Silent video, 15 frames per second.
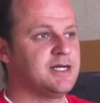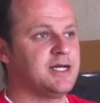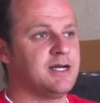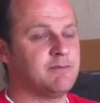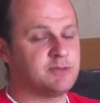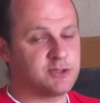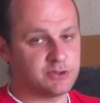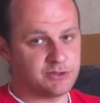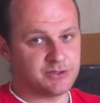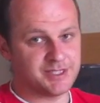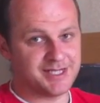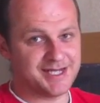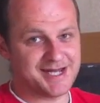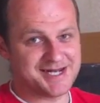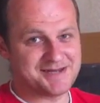I'm torn
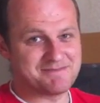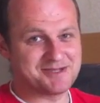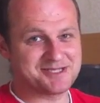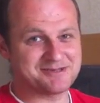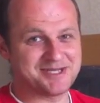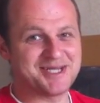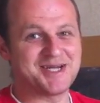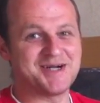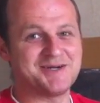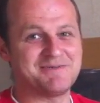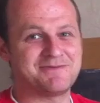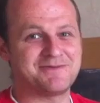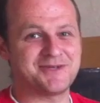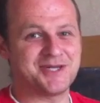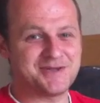again in between
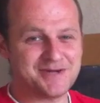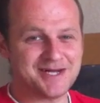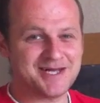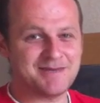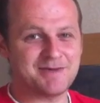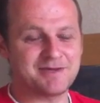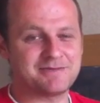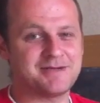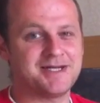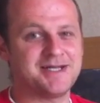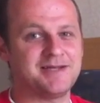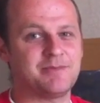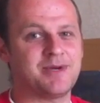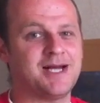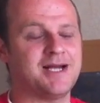going, I like my
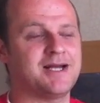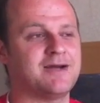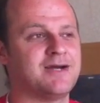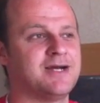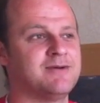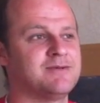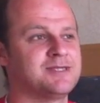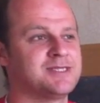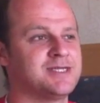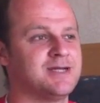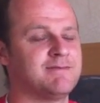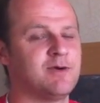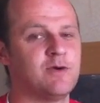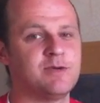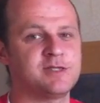3D backgrounds, and
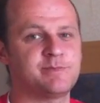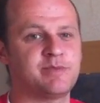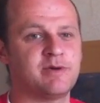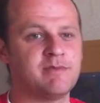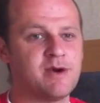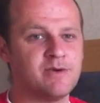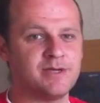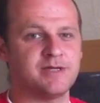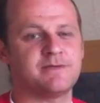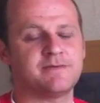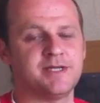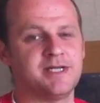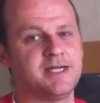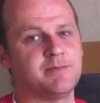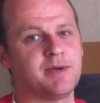I'm always promoting
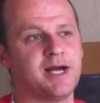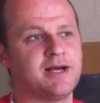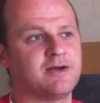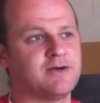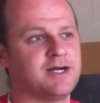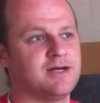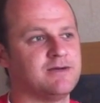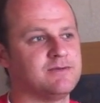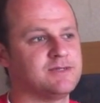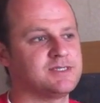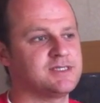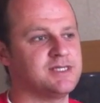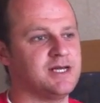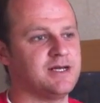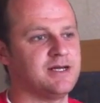3D
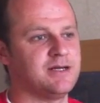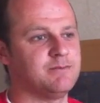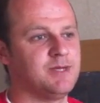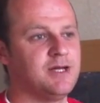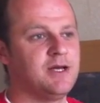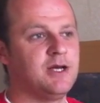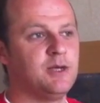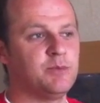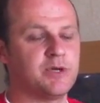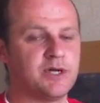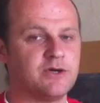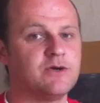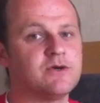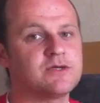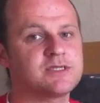backgrounds, but
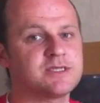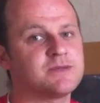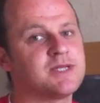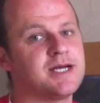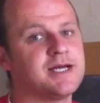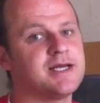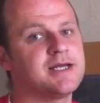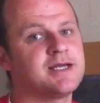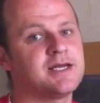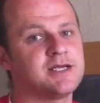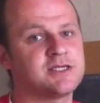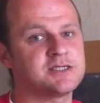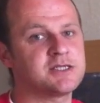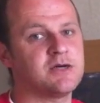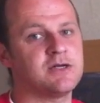I also like a
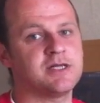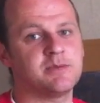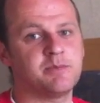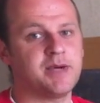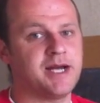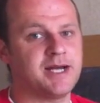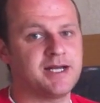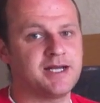solid